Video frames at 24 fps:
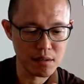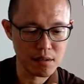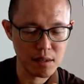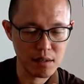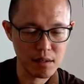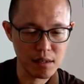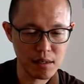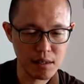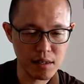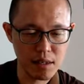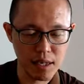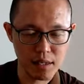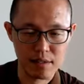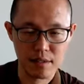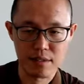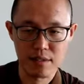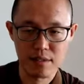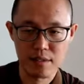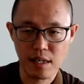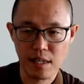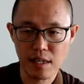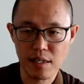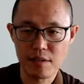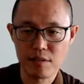
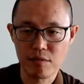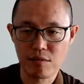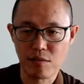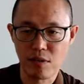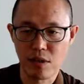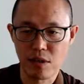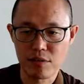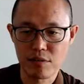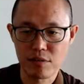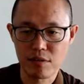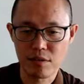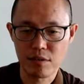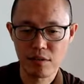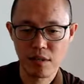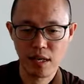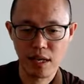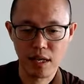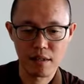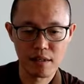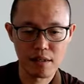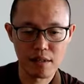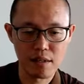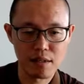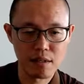exercise was at
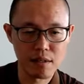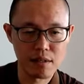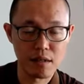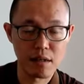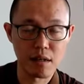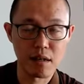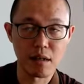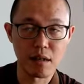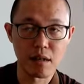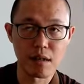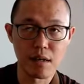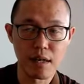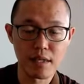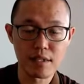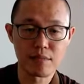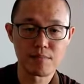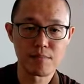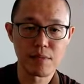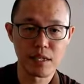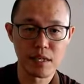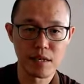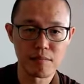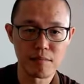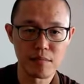
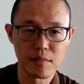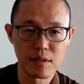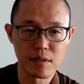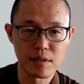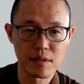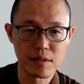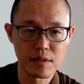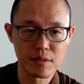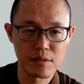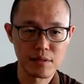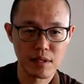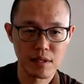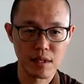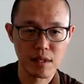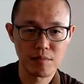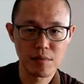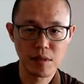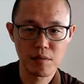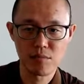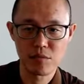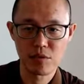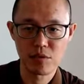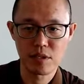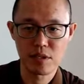SBM, Singapore
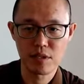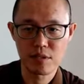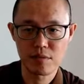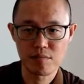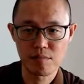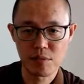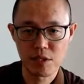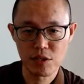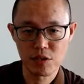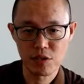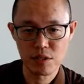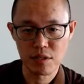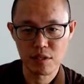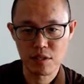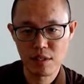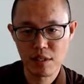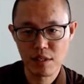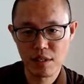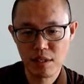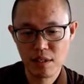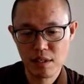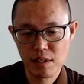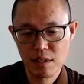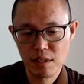Buddhist Mission.
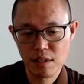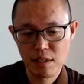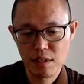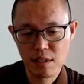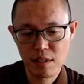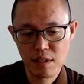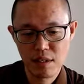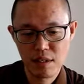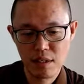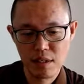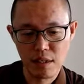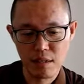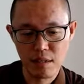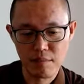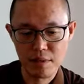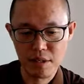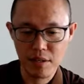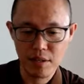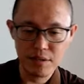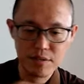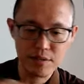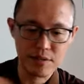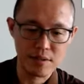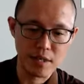Yeah,
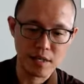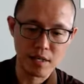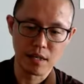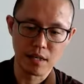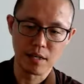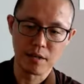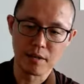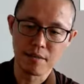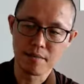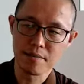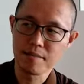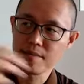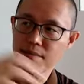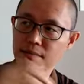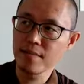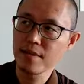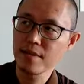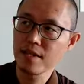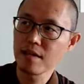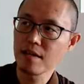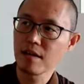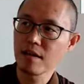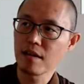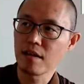because at
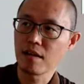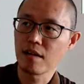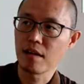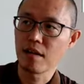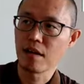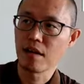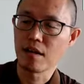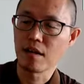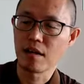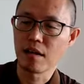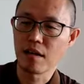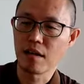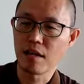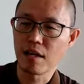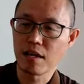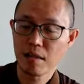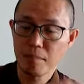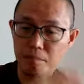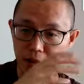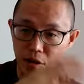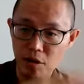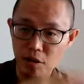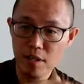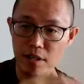
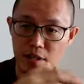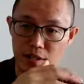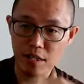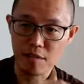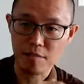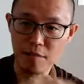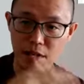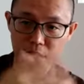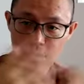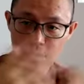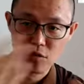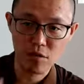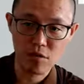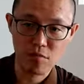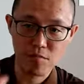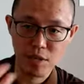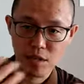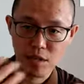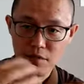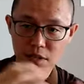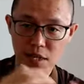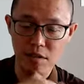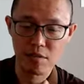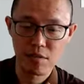that point in time, I don't know about
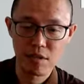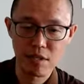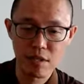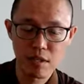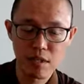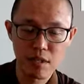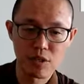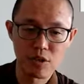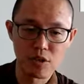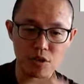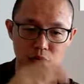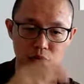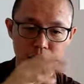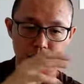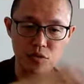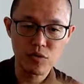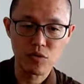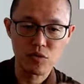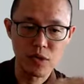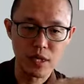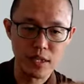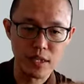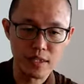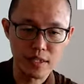now, those
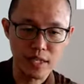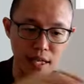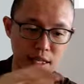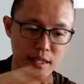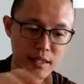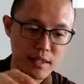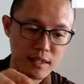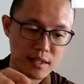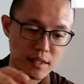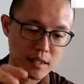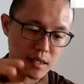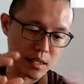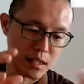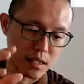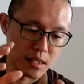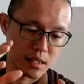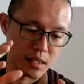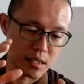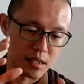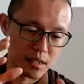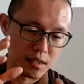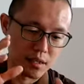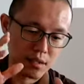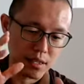who attend
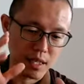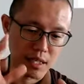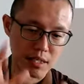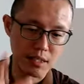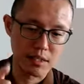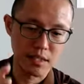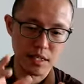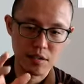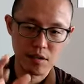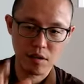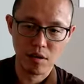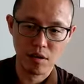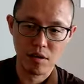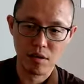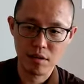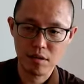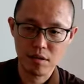the Sunday talk